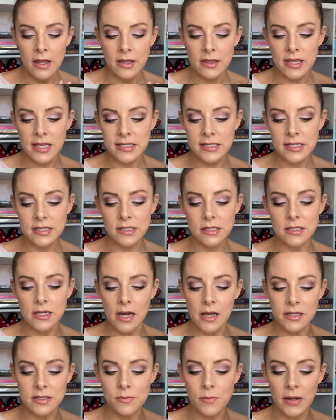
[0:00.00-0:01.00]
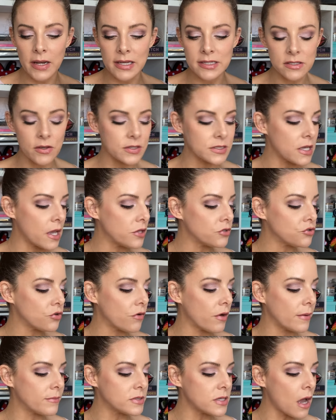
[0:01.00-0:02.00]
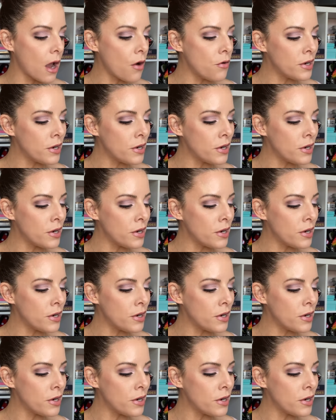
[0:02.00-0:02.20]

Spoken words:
This is a deluxe mini, so it's 100 grams.